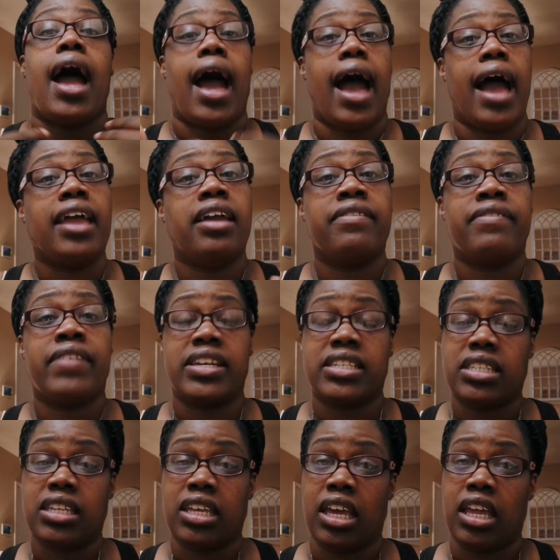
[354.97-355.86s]
I
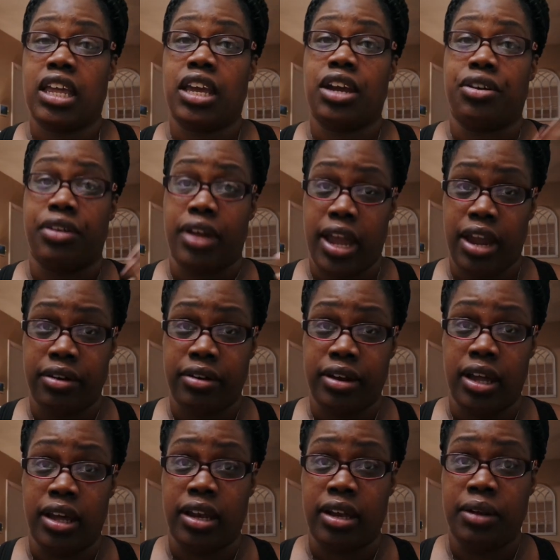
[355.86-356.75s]
invest in getting her
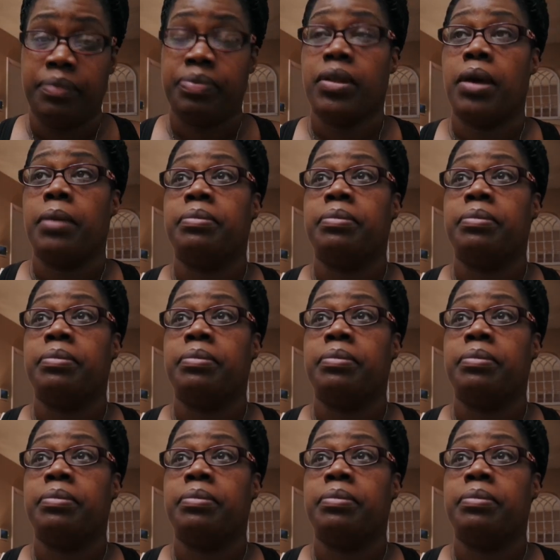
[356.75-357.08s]
hair done